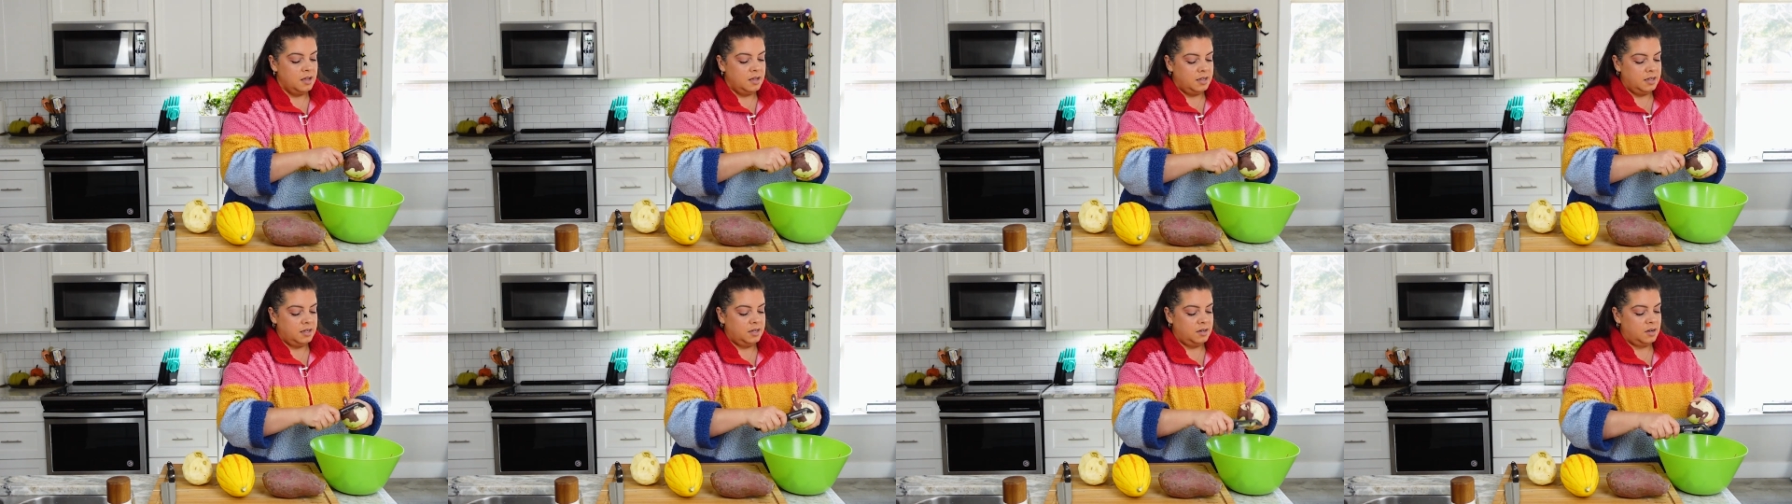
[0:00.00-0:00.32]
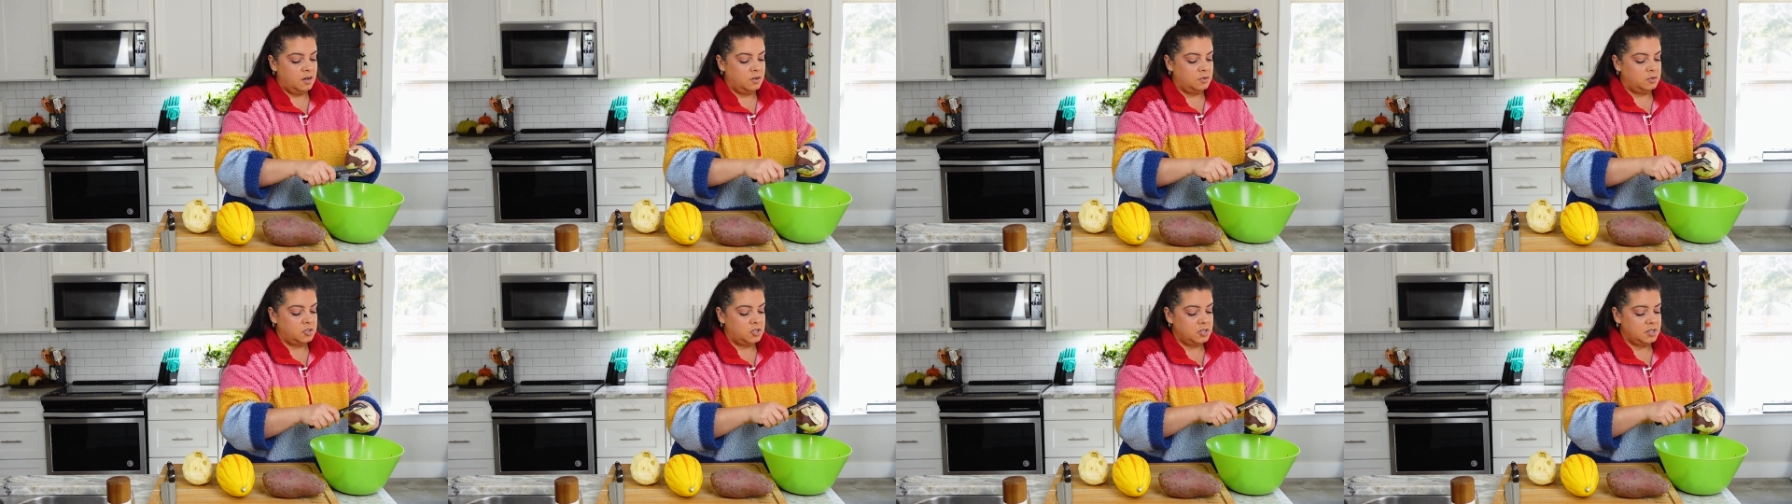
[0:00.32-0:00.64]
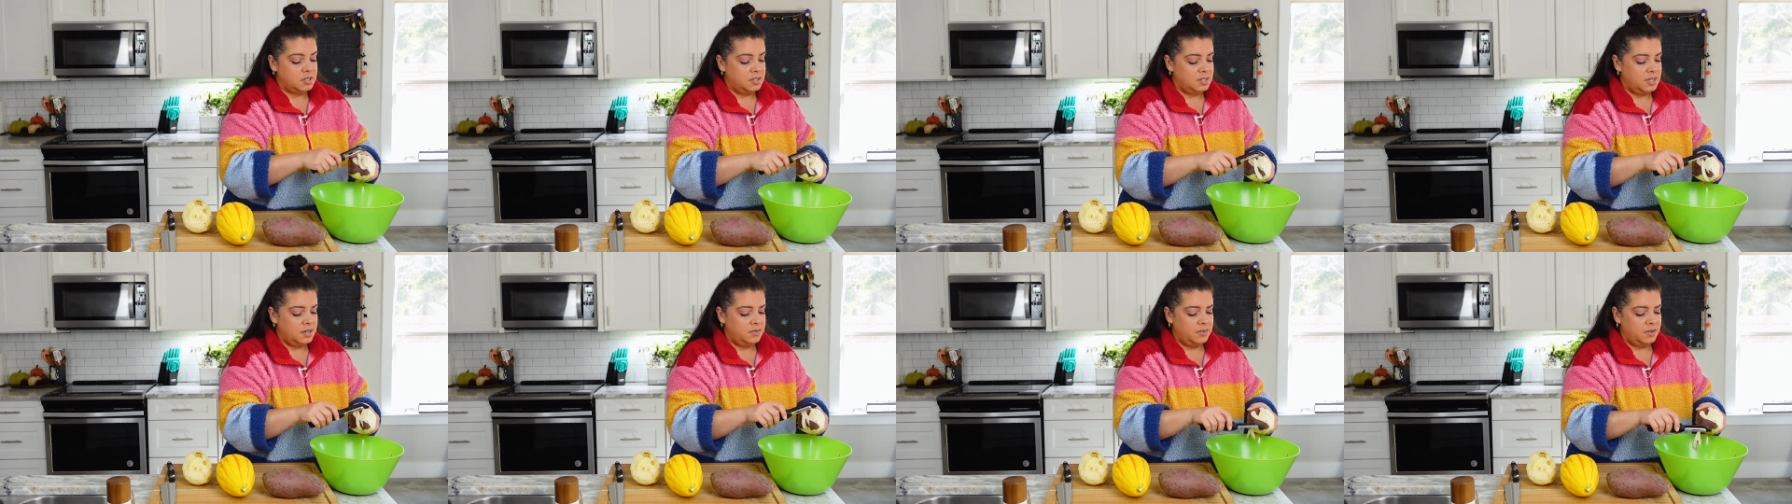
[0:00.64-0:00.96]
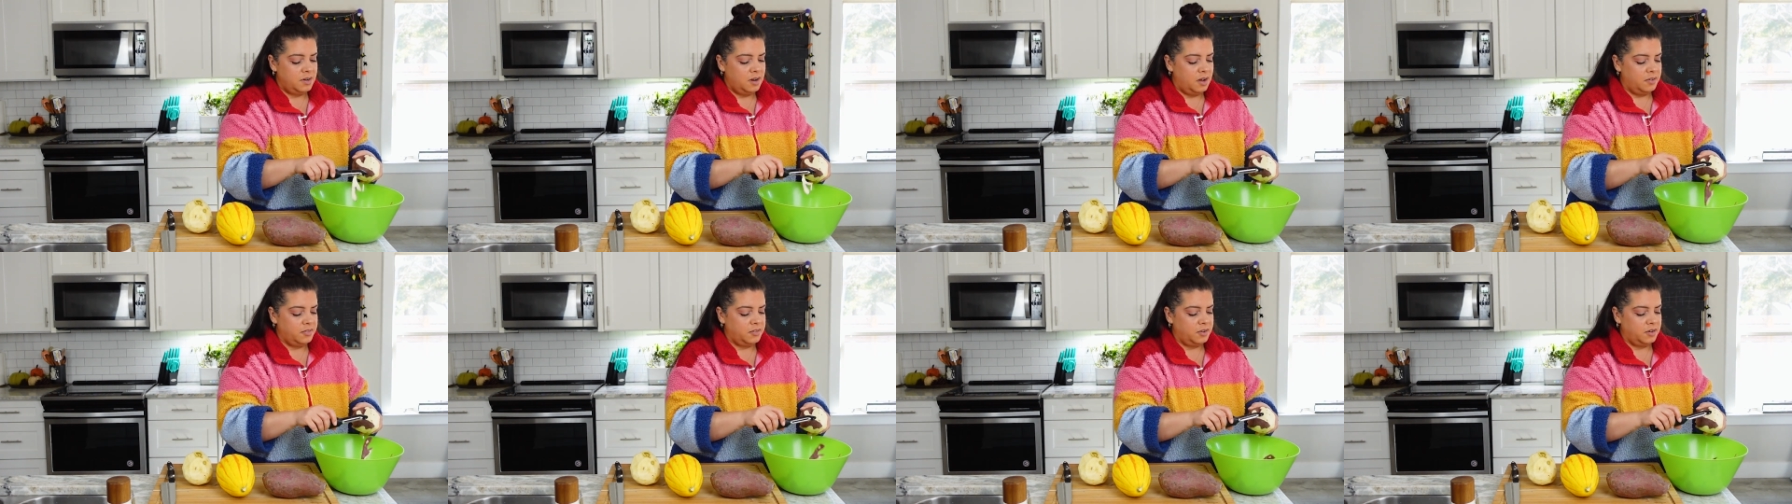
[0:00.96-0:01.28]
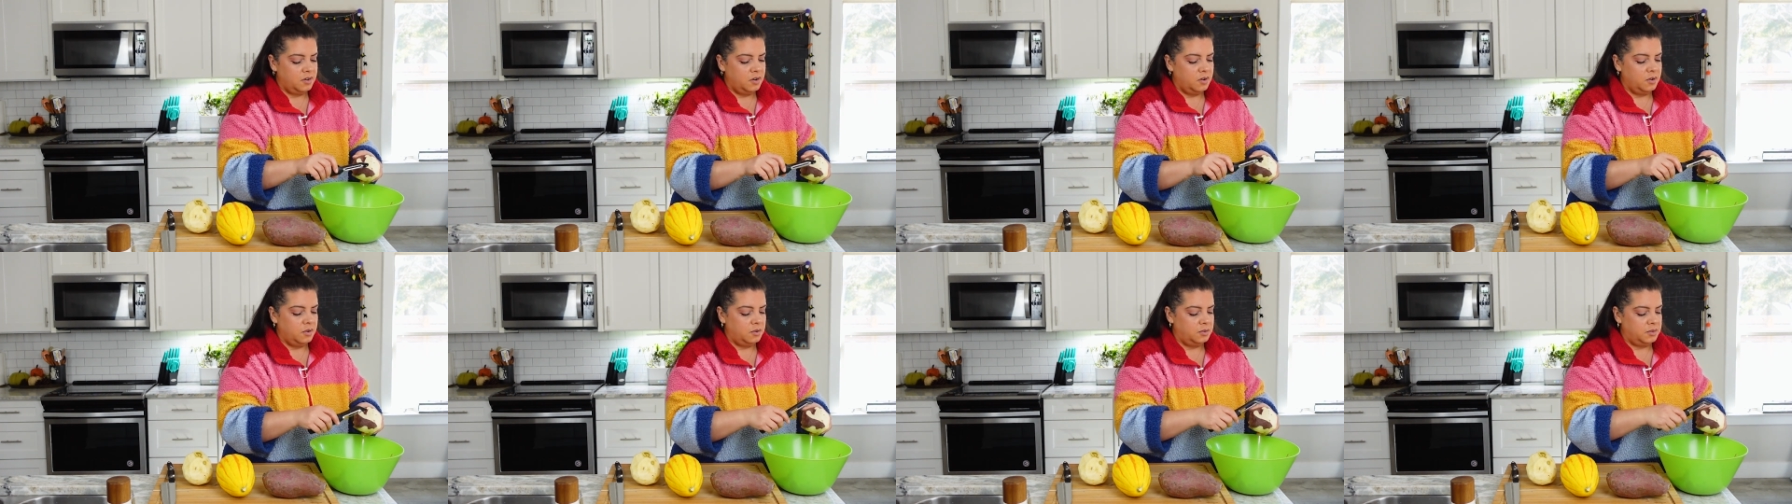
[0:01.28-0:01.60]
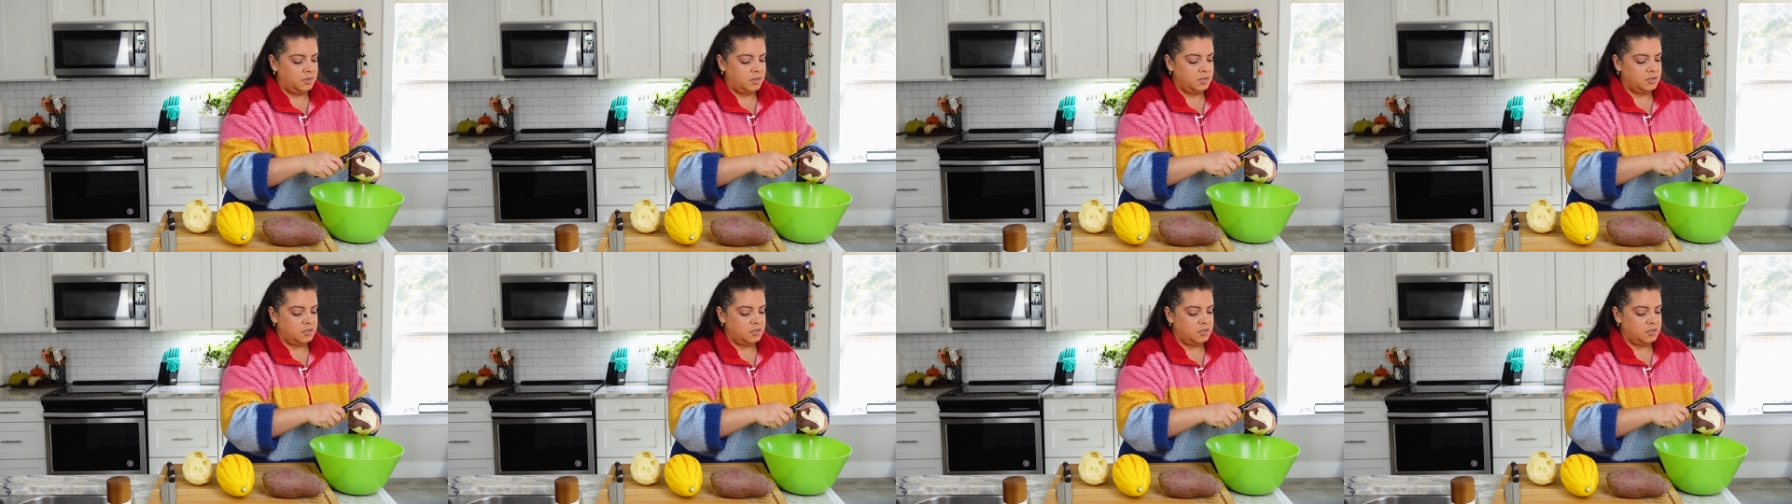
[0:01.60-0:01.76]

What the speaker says: you know, just even on their own.